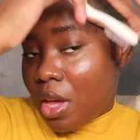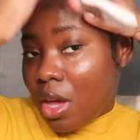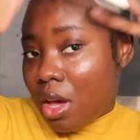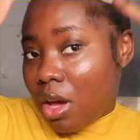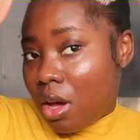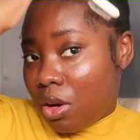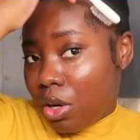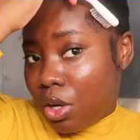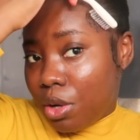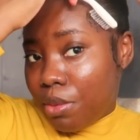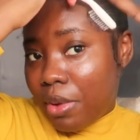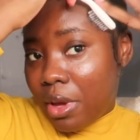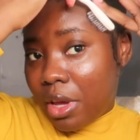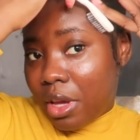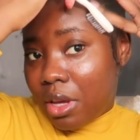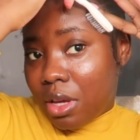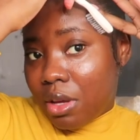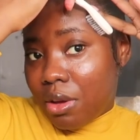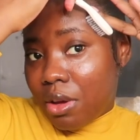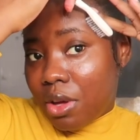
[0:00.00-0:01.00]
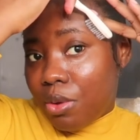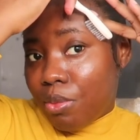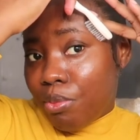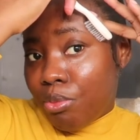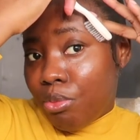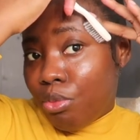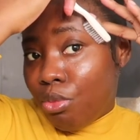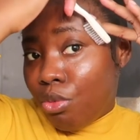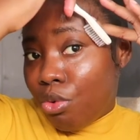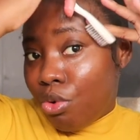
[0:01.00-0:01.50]
I'm gonna make
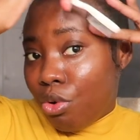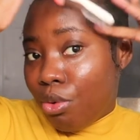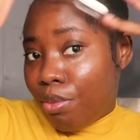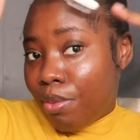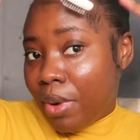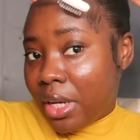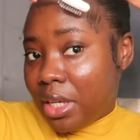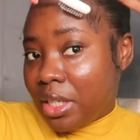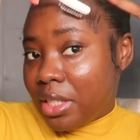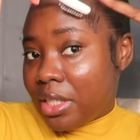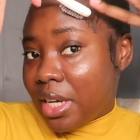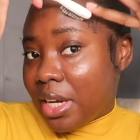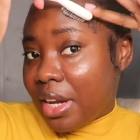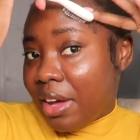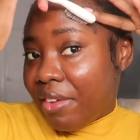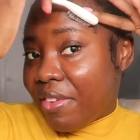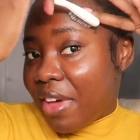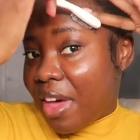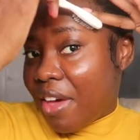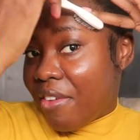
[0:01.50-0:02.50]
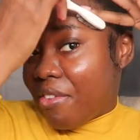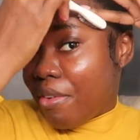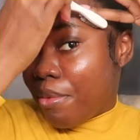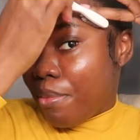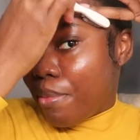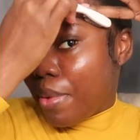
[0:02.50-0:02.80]
more money than I've ever